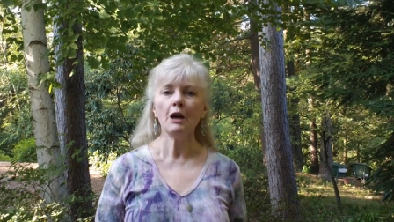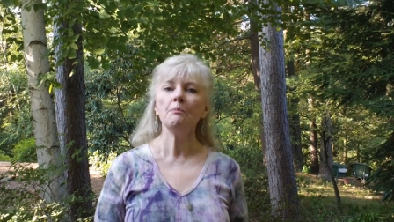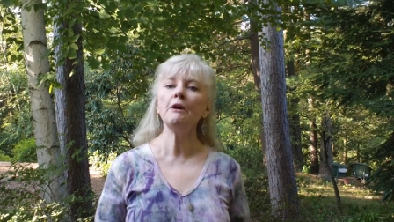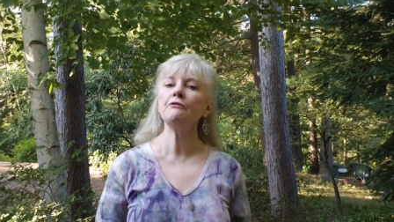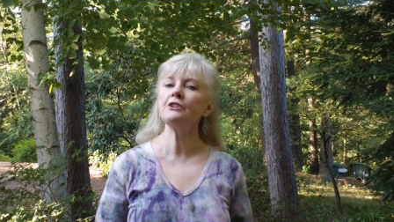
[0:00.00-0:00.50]

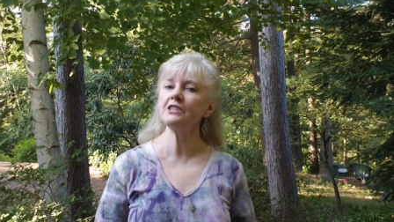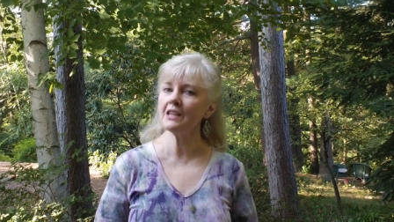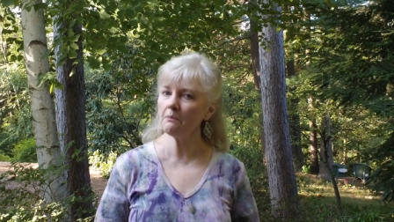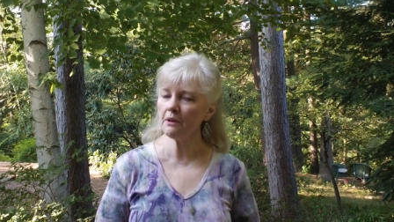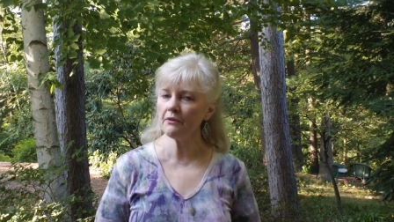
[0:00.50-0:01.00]
But for
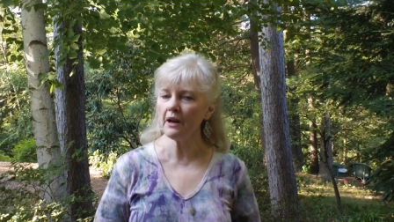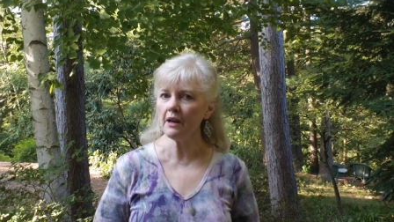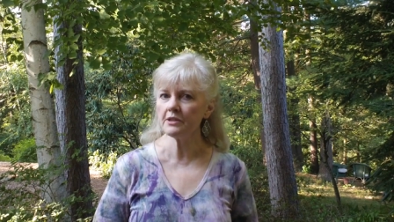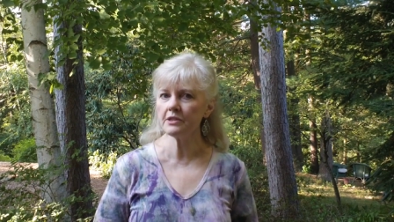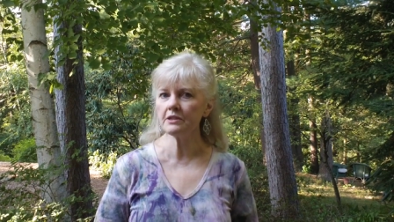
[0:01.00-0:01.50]
some of
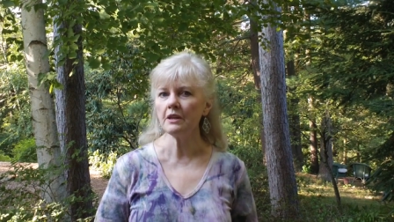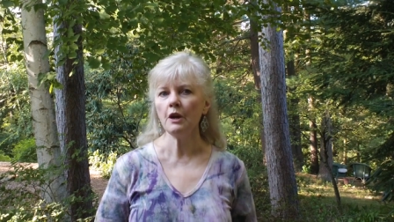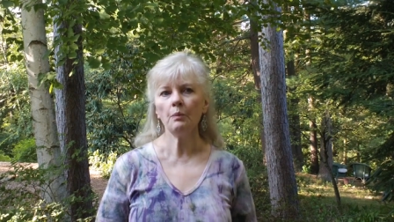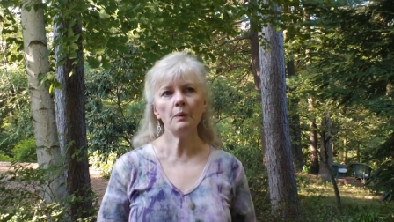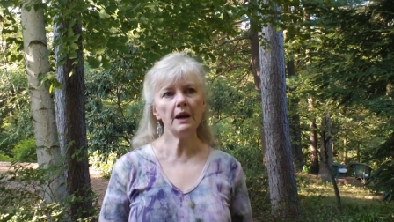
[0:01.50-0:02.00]
us,
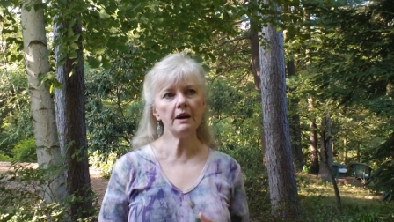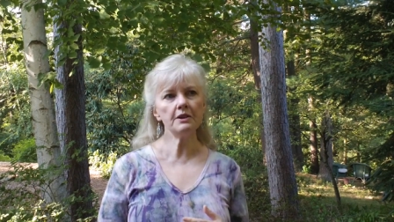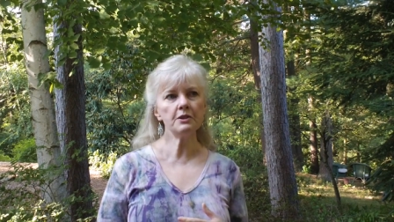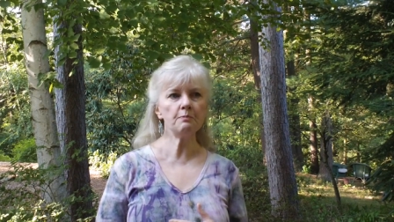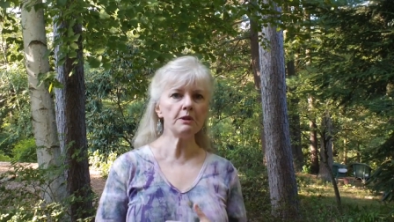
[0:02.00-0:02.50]
where
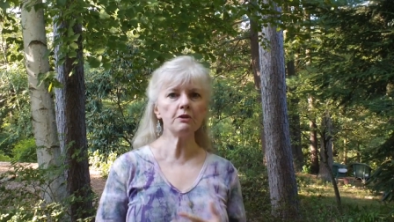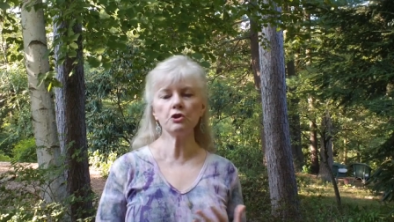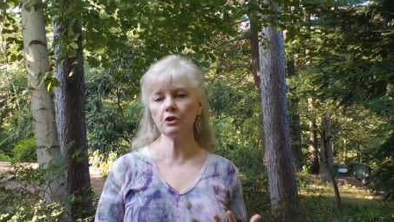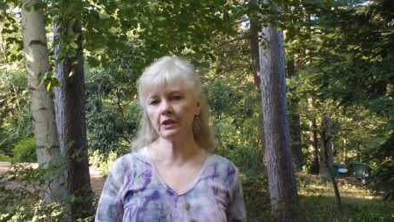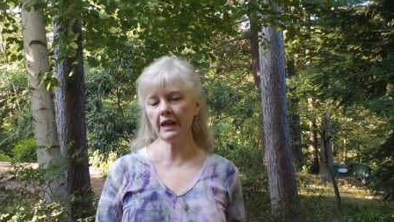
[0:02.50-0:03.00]

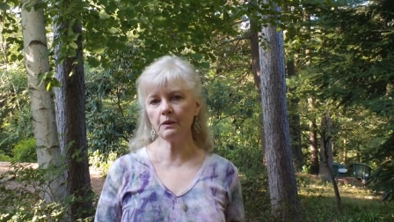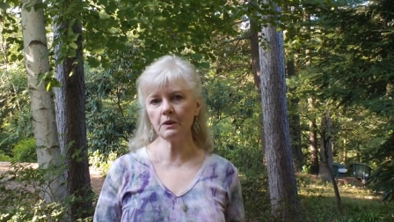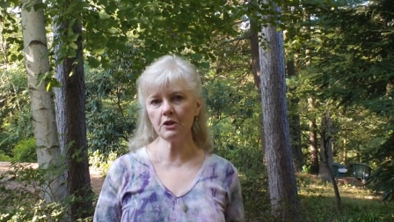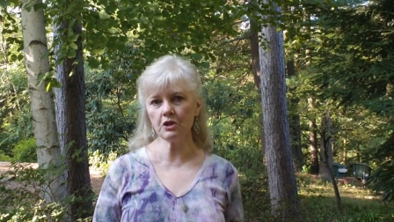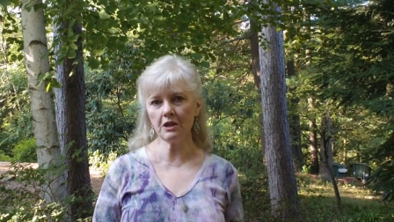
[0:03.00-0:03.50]
spiritual
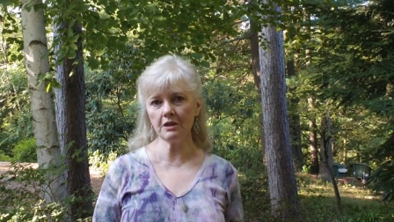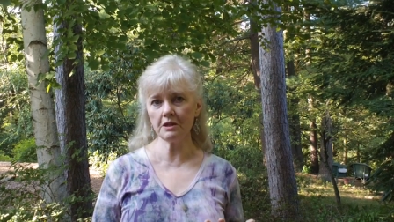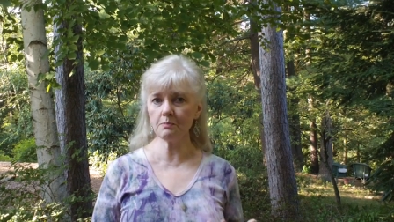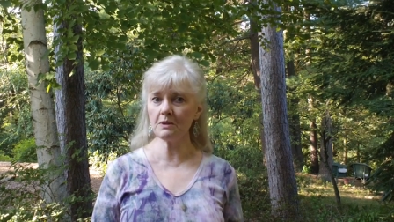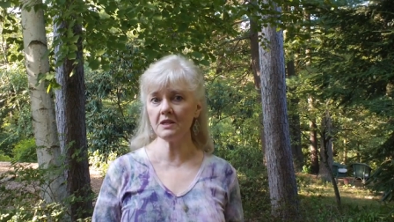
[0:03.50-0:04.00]
language
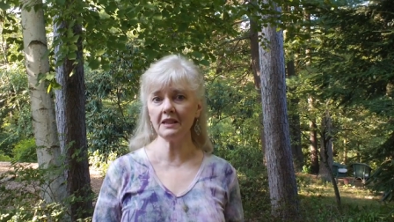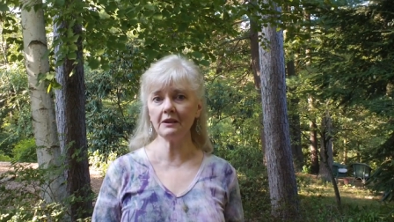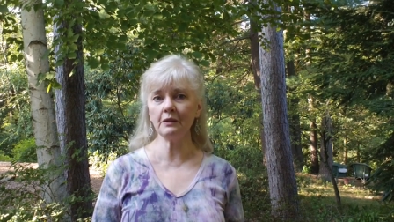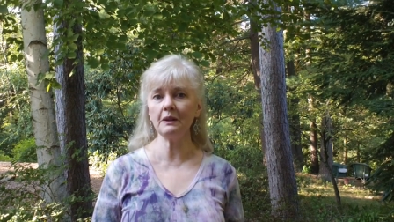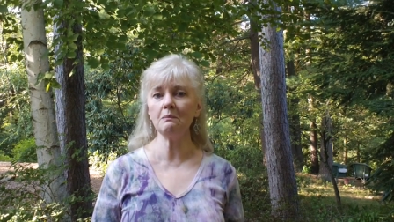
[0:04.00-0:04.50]
is
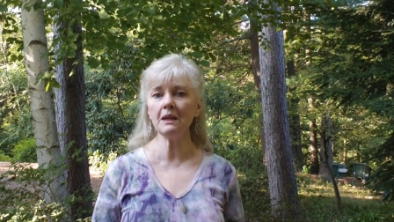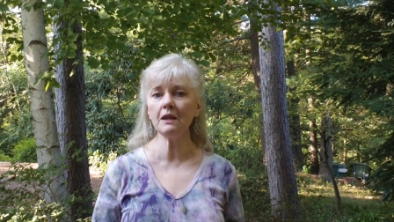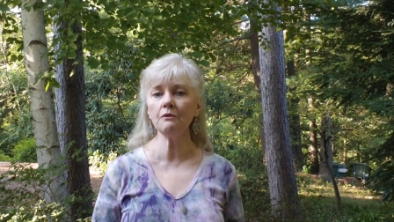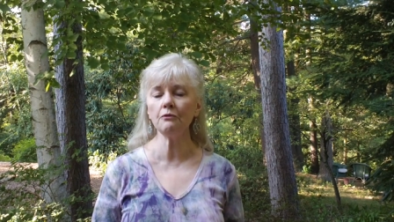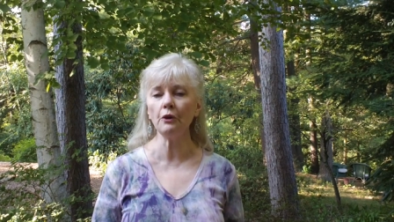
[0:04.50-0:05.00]
particularly
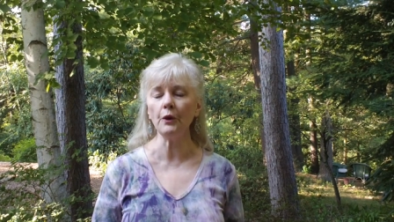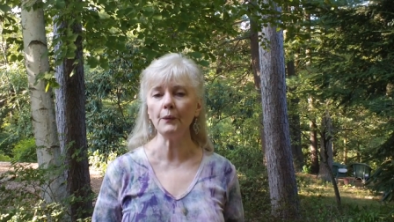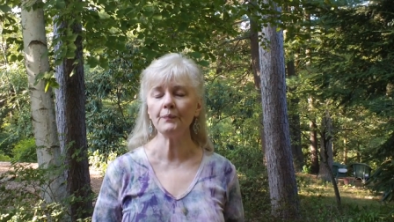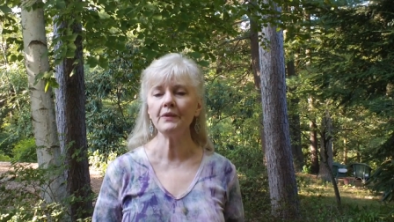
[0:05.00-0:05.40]
meaningful,